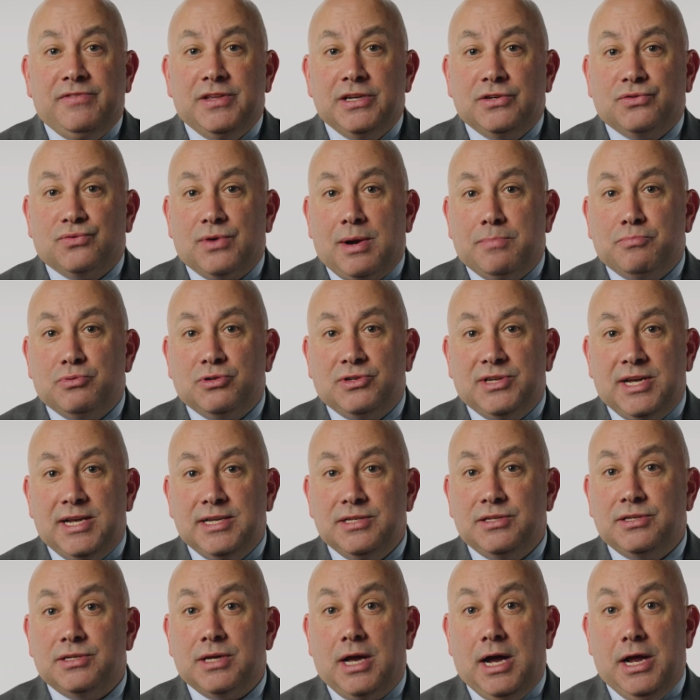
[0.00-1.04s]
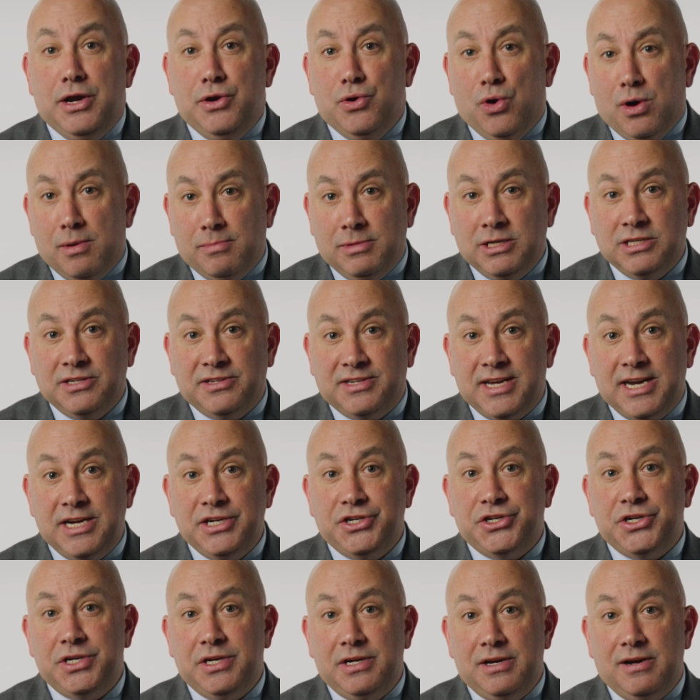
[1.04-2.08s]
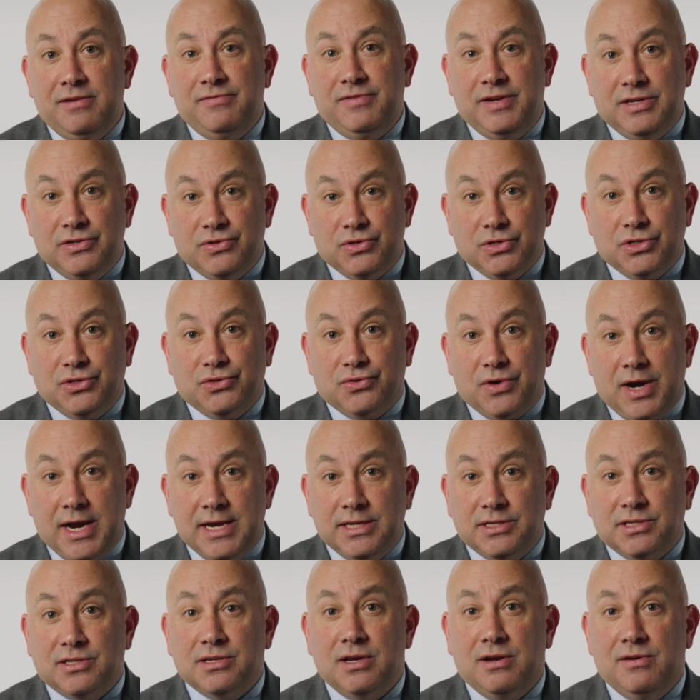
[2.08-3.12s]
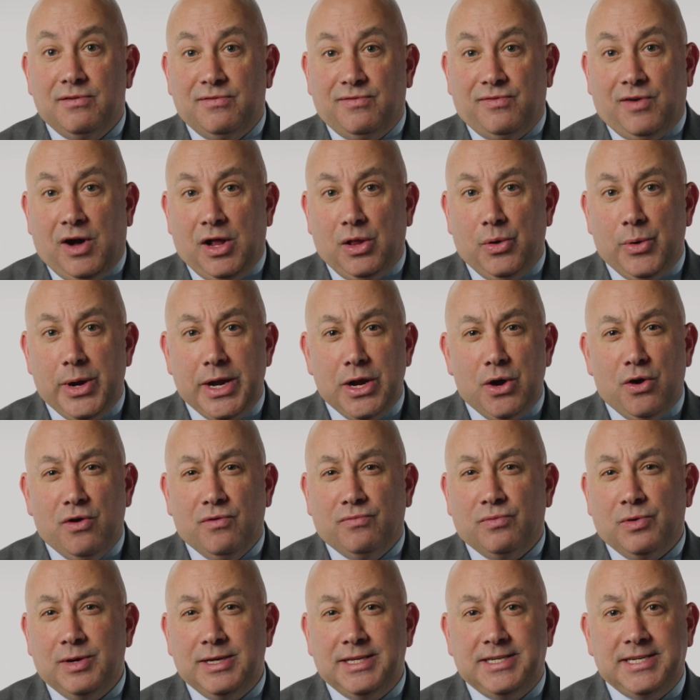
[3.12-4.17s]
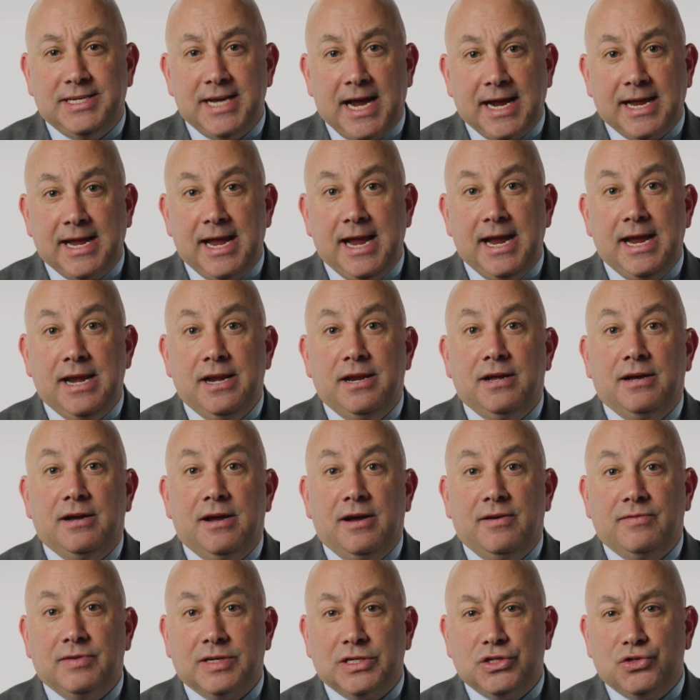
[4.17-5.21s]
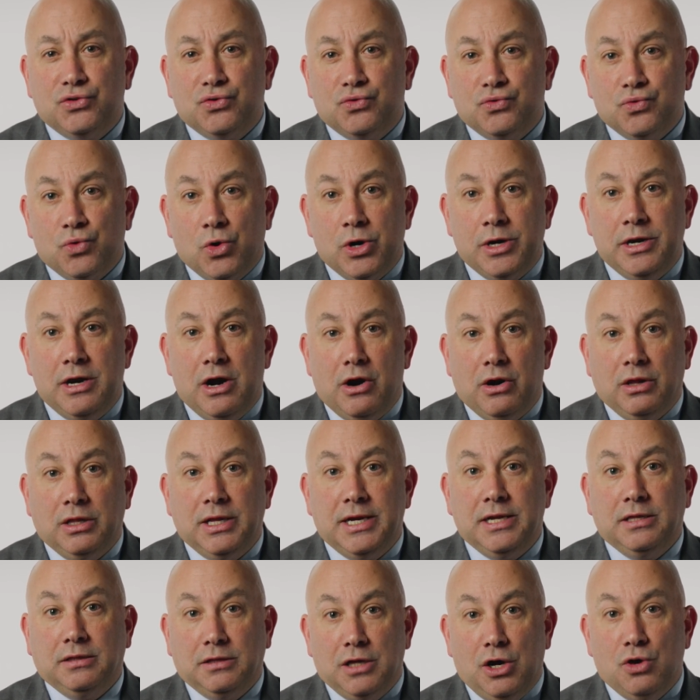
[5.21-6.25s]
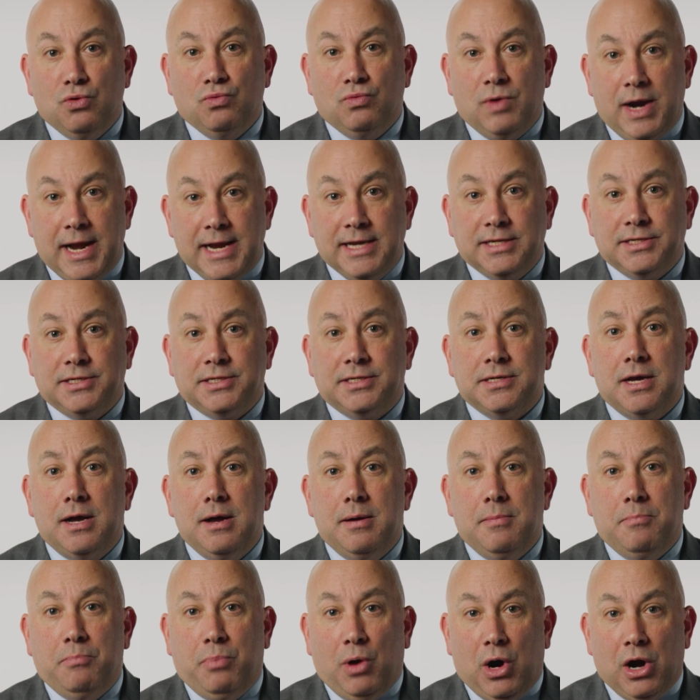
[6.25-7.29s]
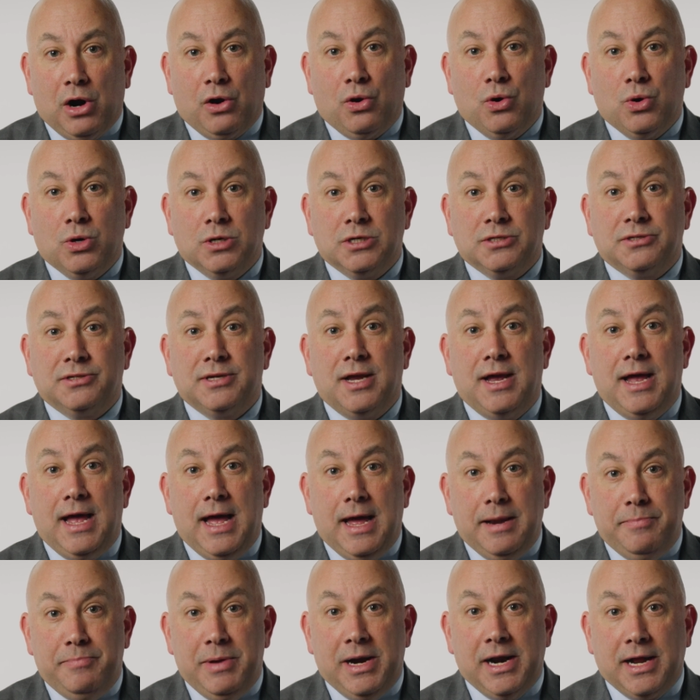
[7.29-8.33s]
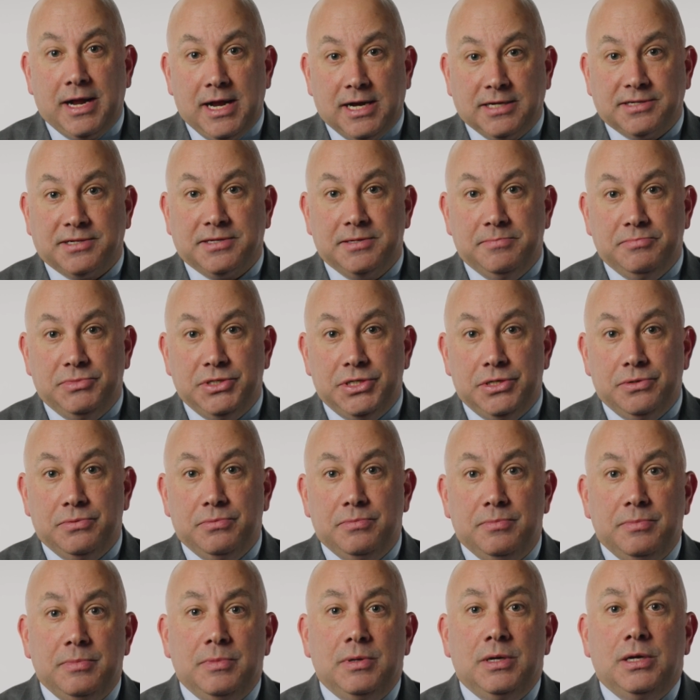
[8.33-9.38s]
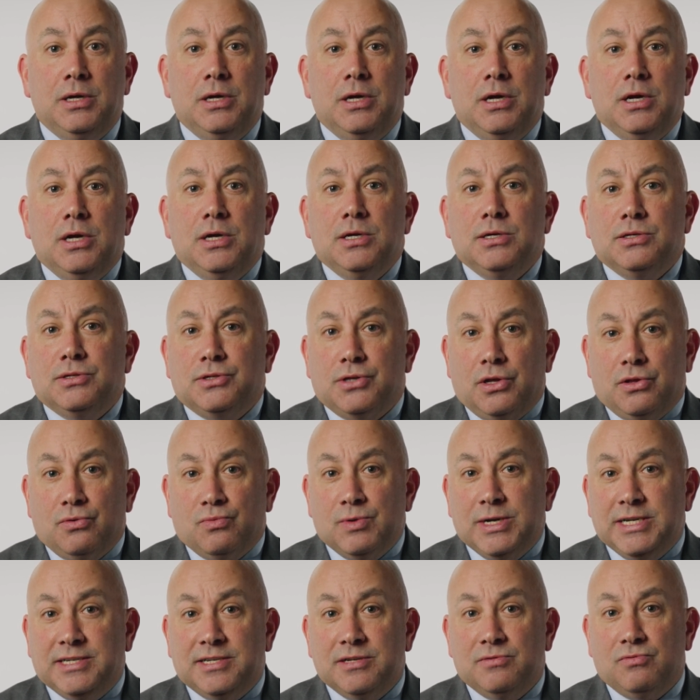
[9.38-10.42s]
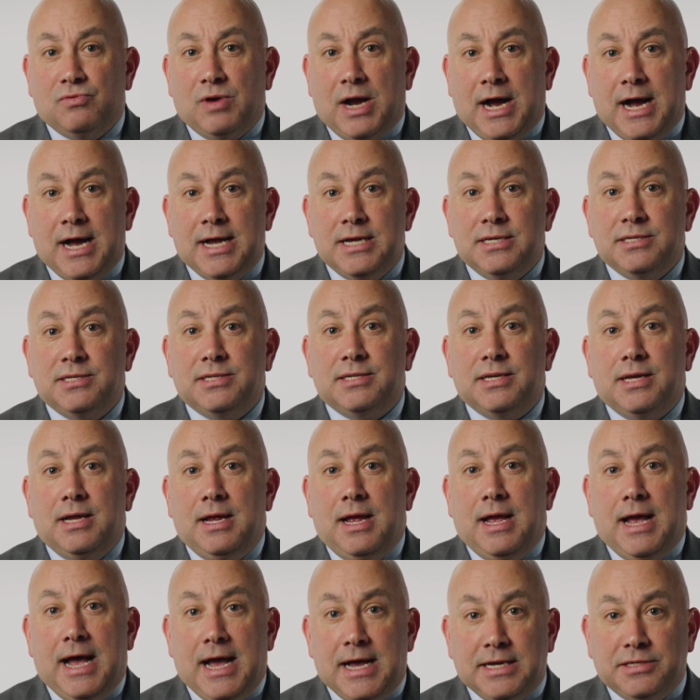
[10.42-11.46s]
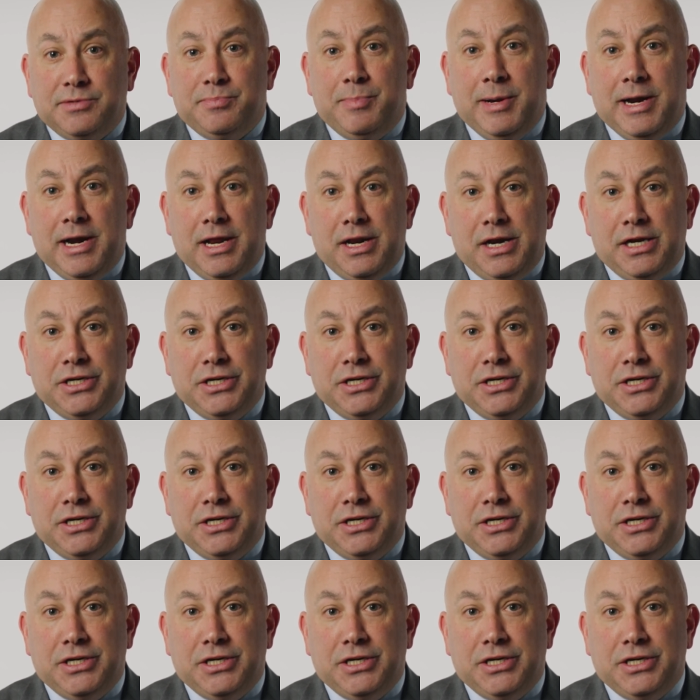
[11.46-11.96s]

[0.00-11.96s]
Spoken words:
this represents a normalization of interest rates following over a decade of extraordinarily low rates borrowers had been accustomed to. So the recent rise has been an